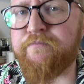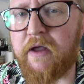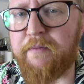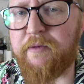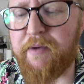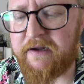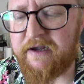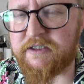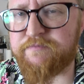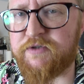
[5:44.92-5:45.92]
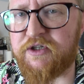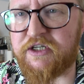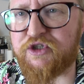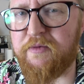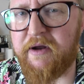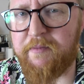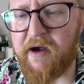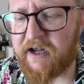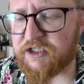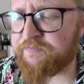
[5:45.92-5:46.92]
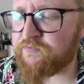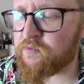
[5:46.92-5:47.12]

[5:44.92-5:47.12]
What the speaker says: How many pancakes do you think are too many pancakes?